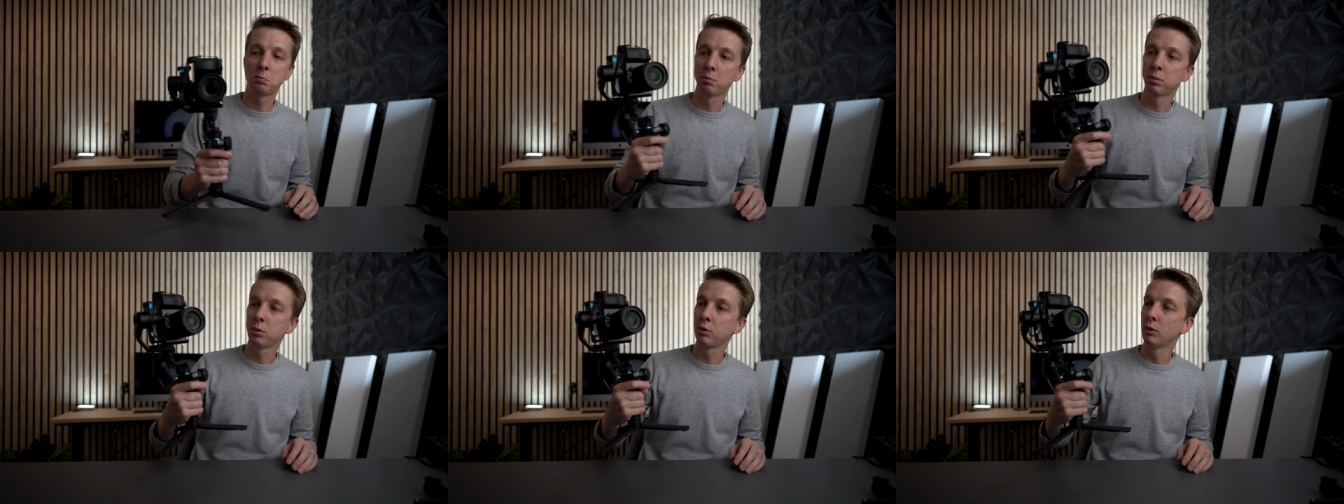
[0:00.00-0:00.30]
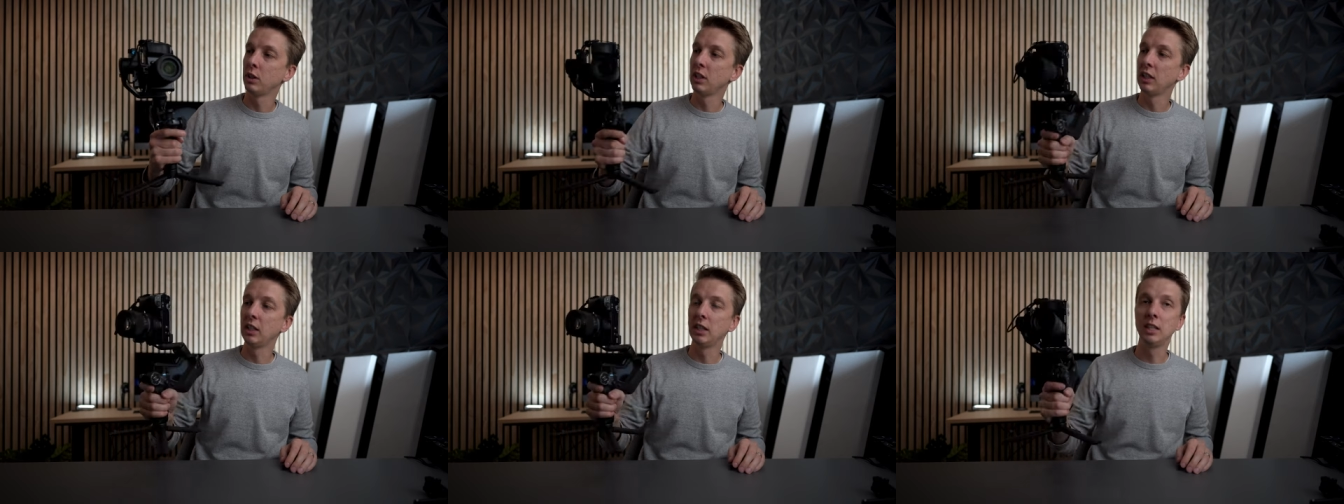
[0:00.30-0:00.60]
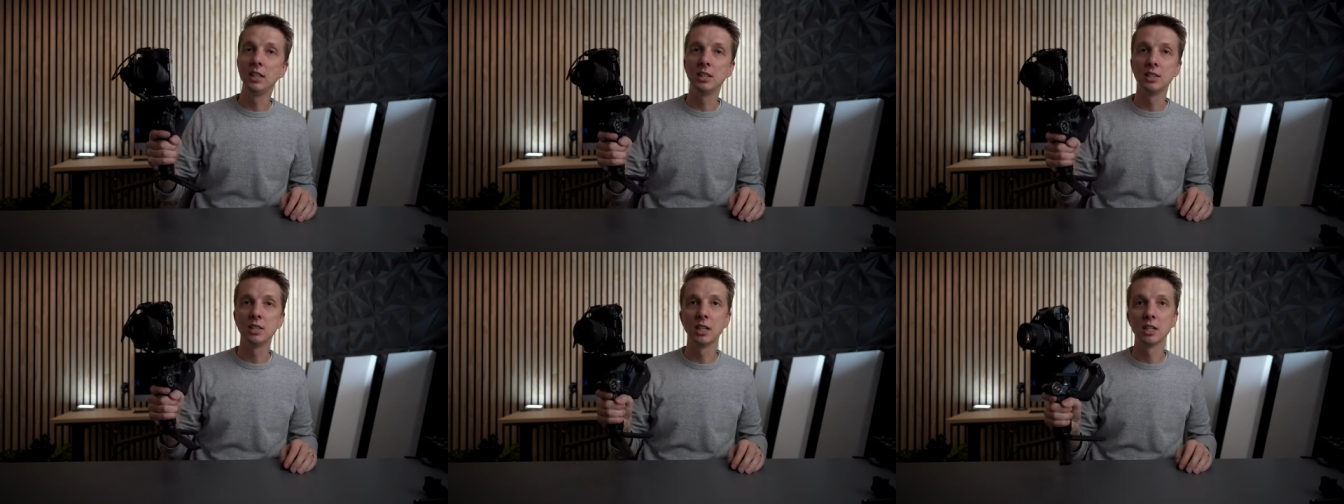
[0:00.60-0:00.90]
pretty
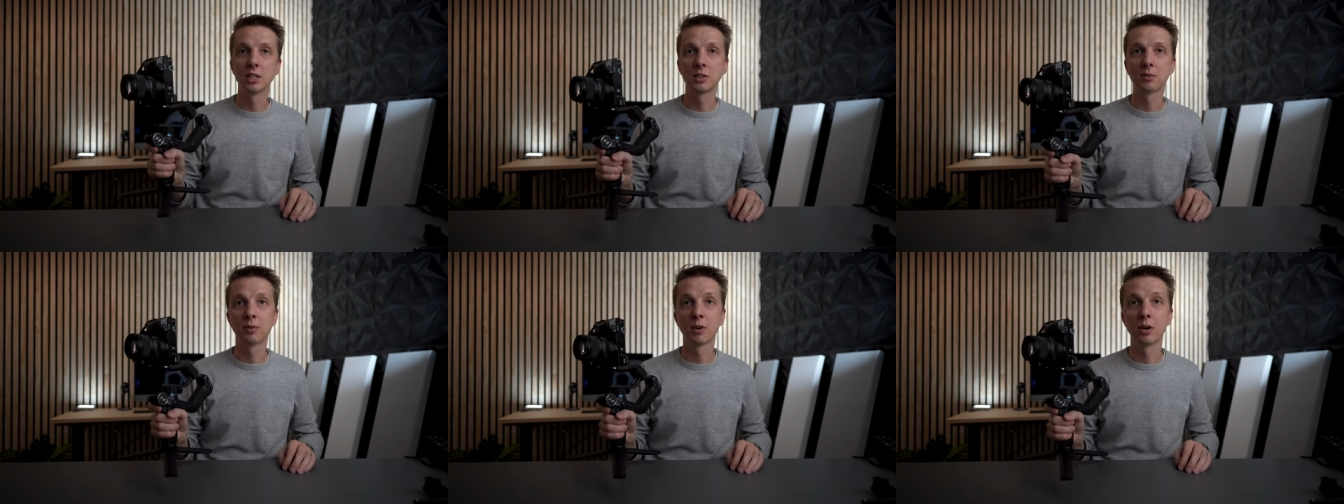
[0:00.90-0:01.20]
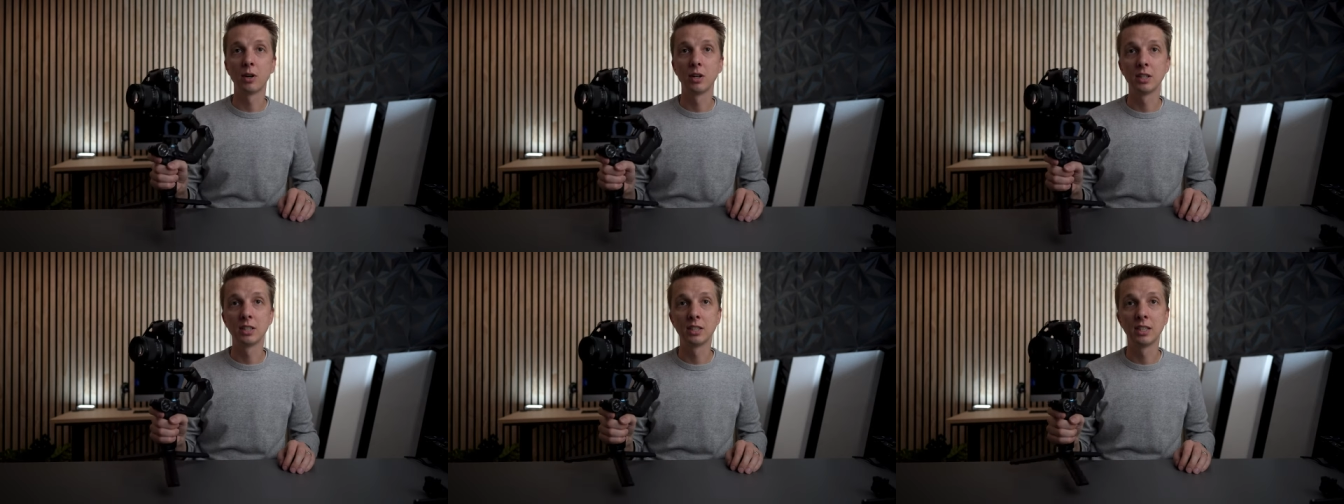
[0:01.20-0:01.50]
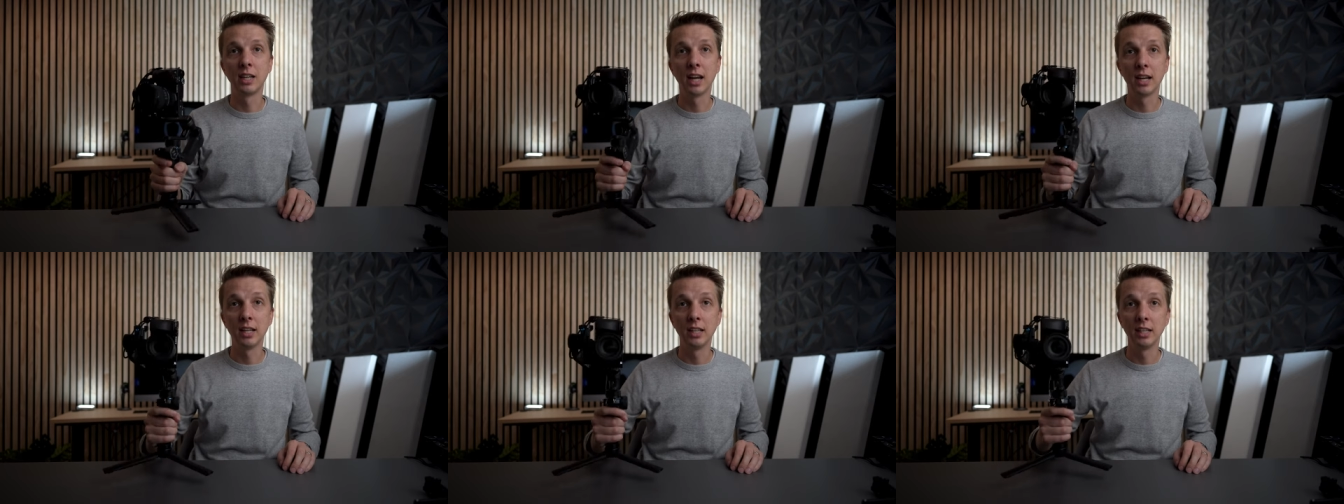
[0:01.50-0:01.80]
easy as far as
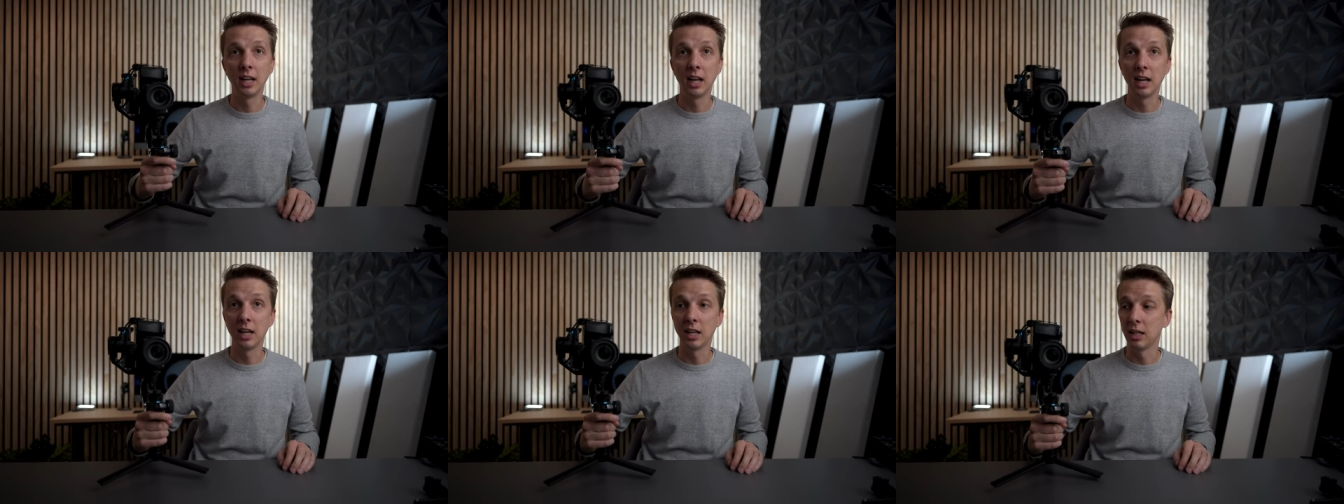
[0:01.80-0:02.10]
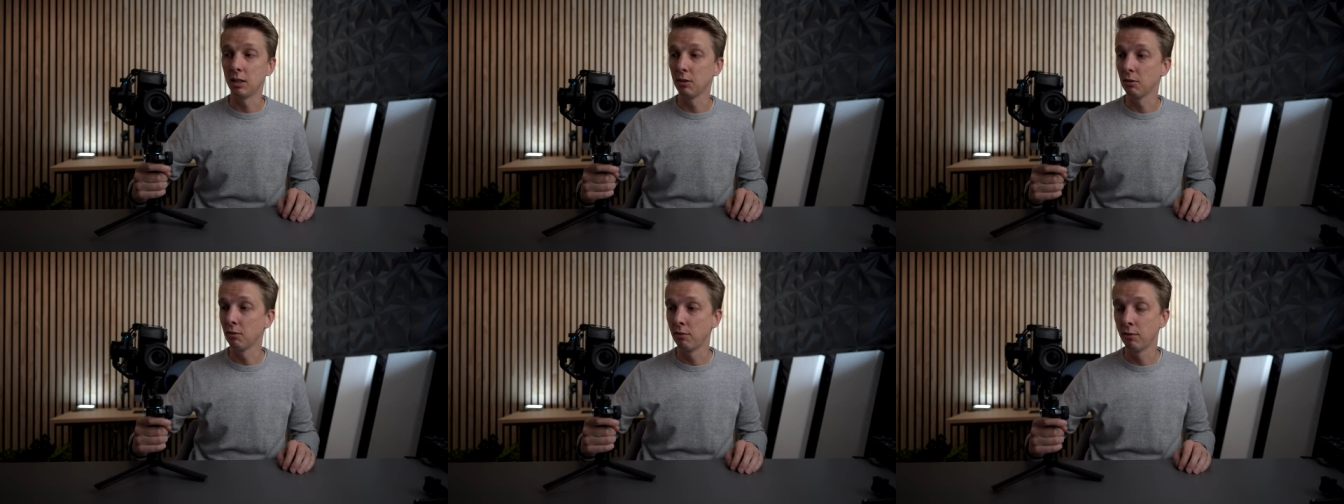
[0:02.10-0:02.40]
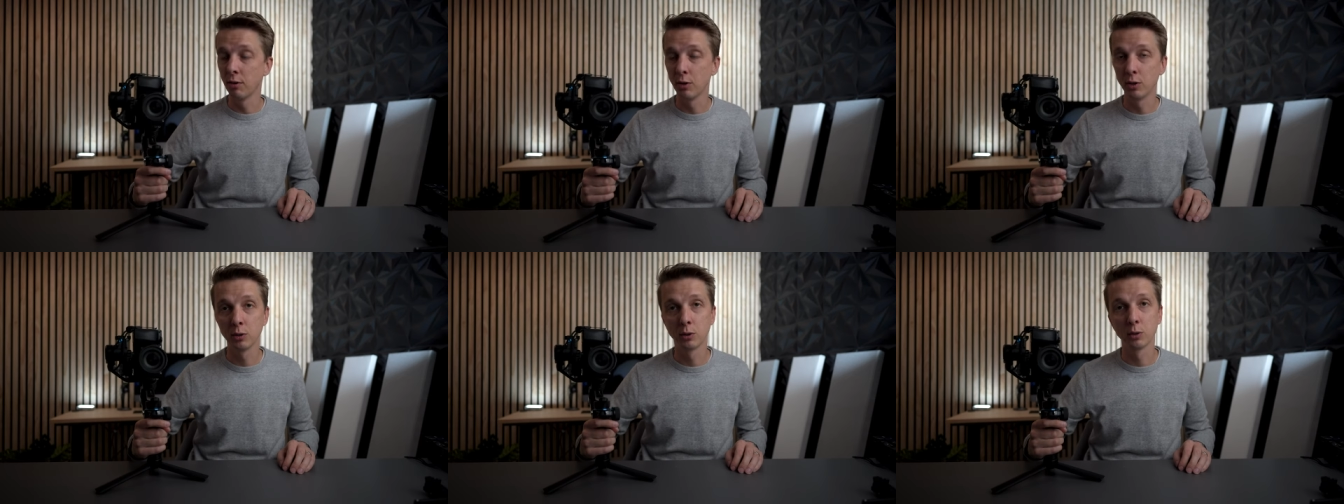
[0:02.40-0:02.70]
getting a
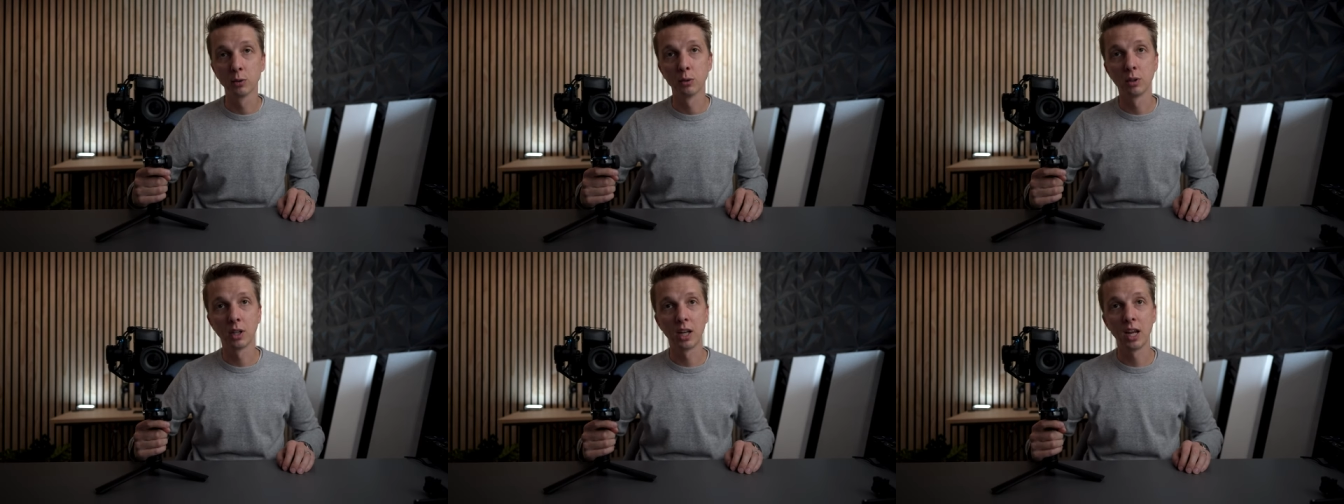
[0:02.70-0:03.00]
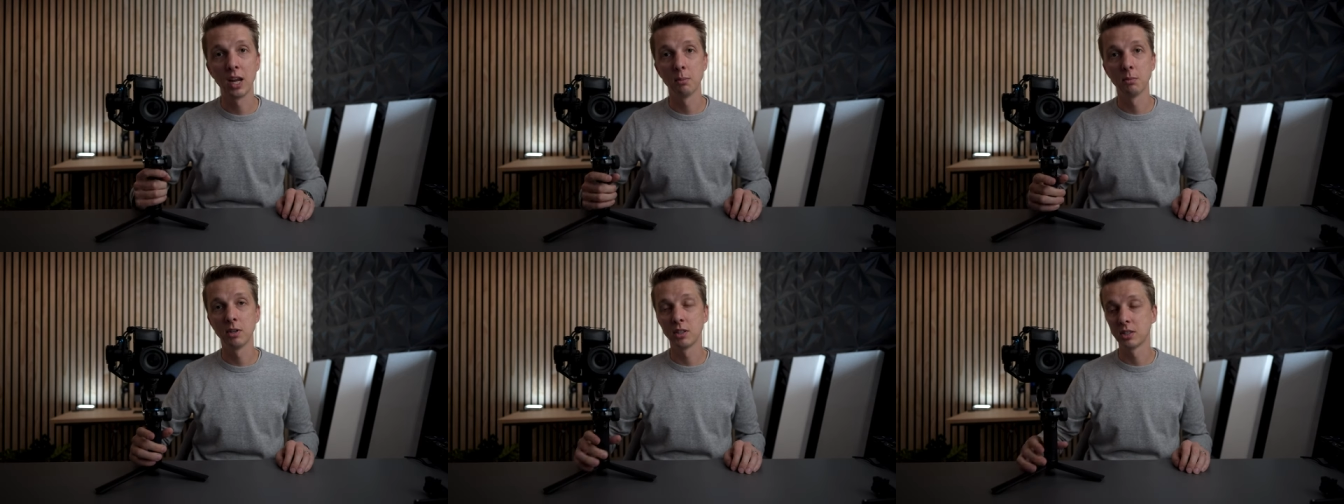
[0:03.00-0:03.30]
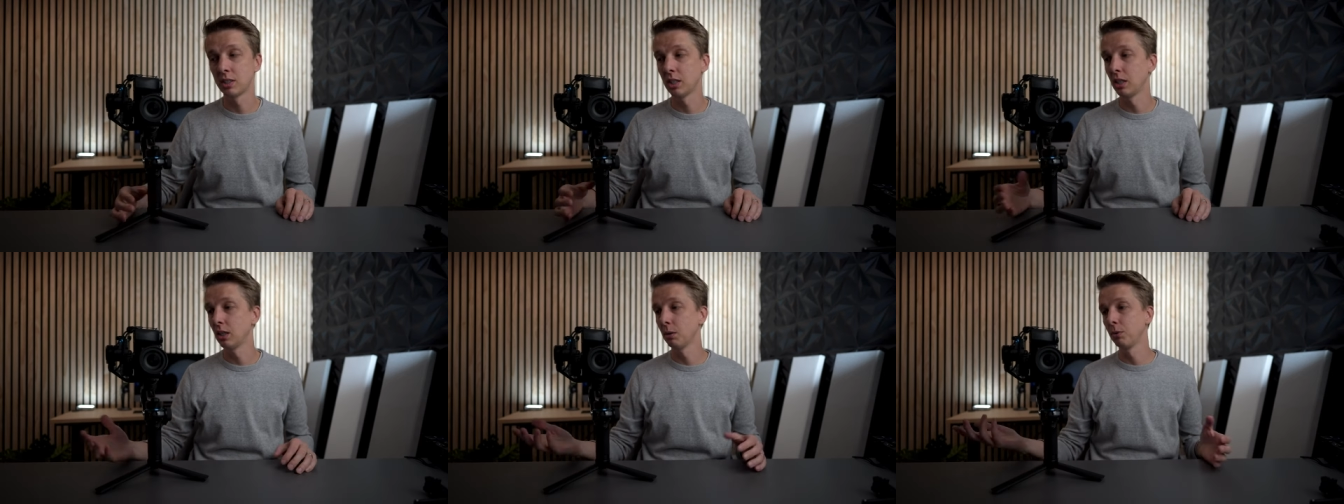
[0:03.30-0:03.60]
vertical camera
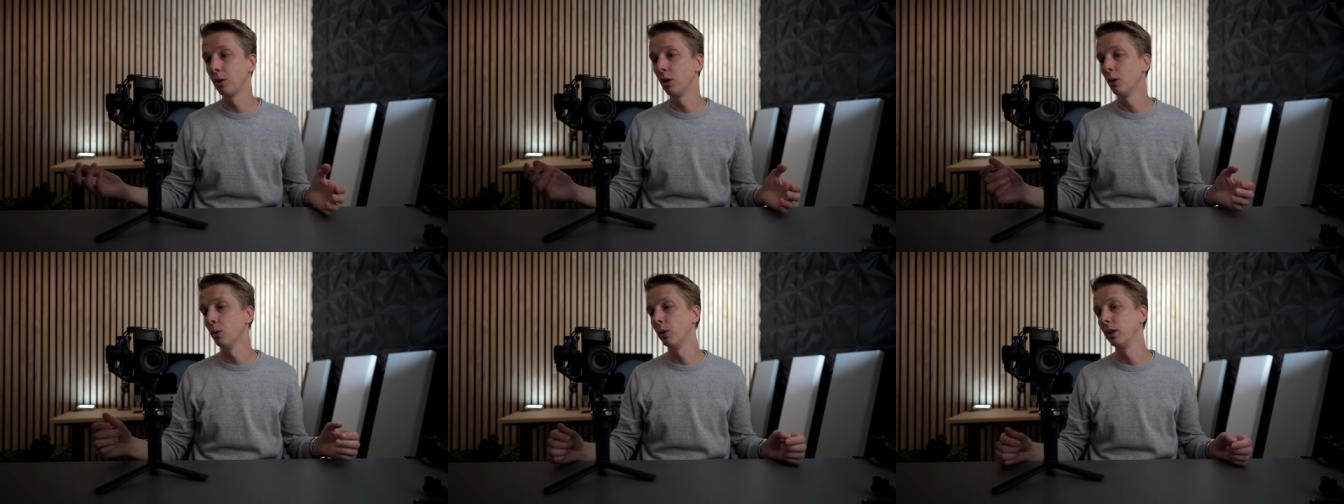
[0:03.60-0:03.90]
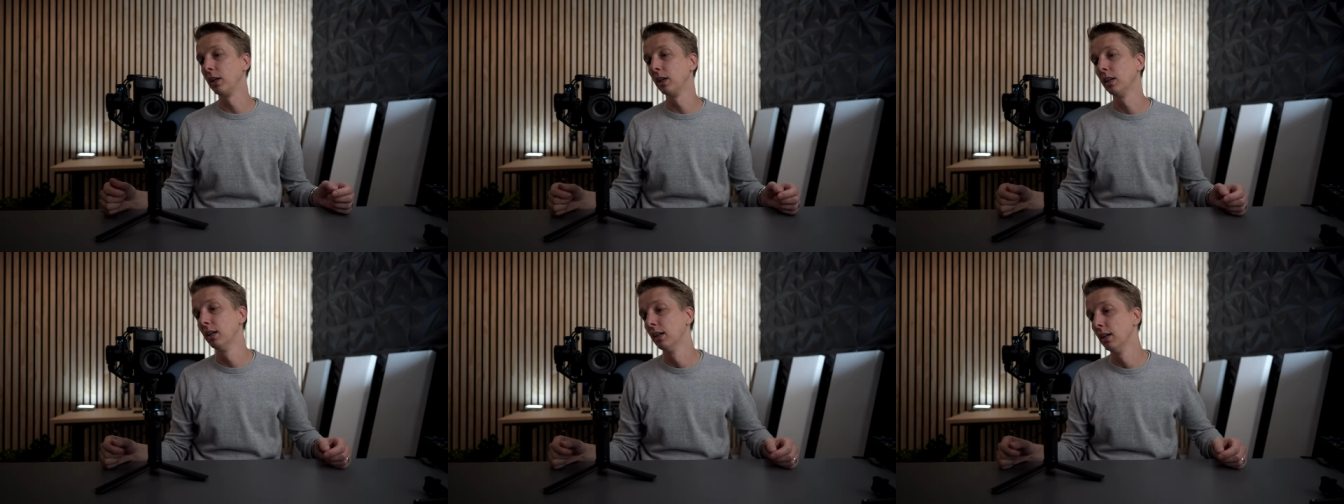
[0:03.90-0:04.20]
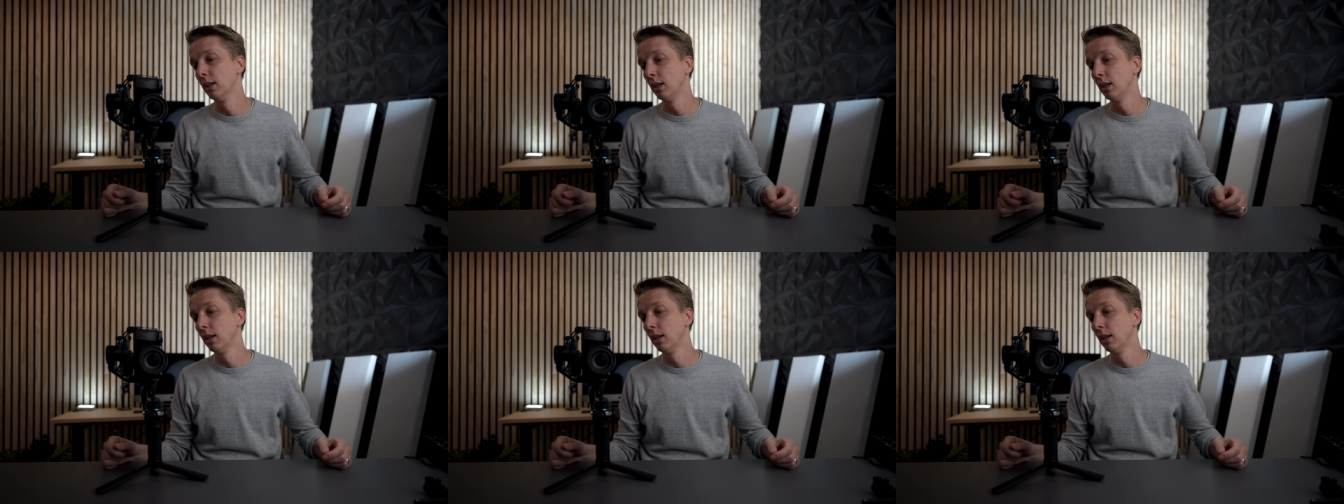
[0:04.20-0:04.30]
setup going.